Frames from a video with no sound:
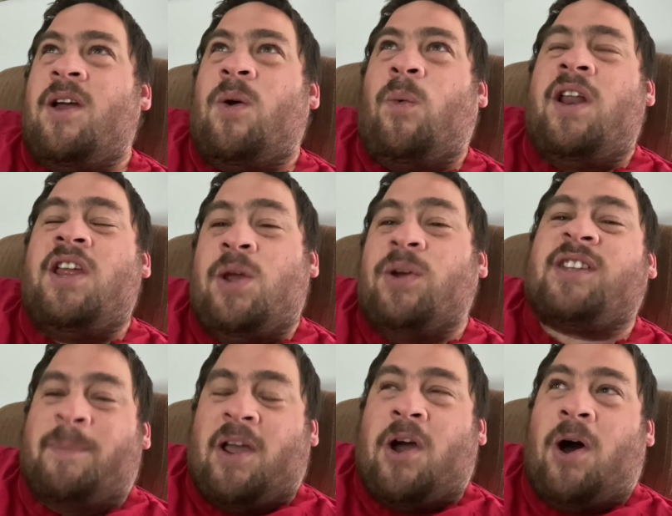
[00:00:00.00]
What it used to
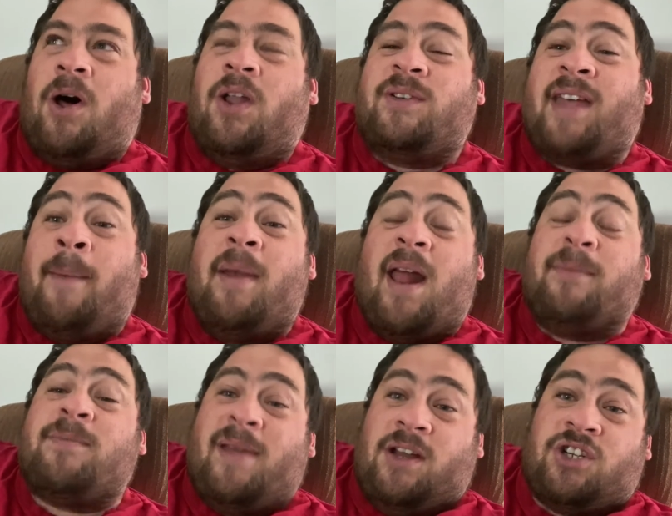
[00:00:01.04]
be called, it was M&M's
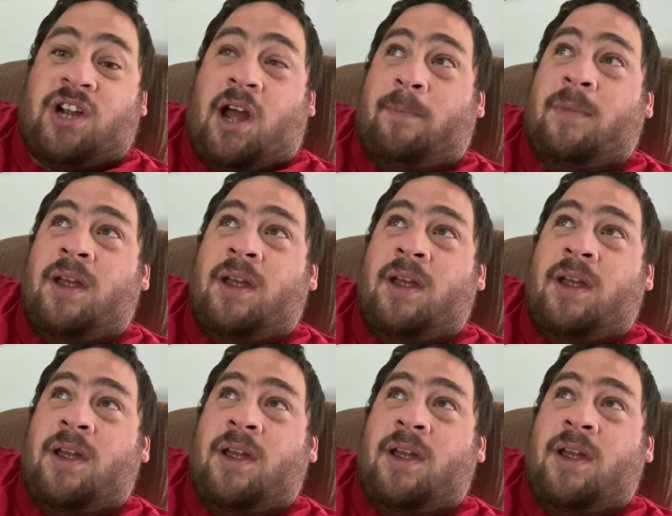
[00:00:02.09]
Meat Shop.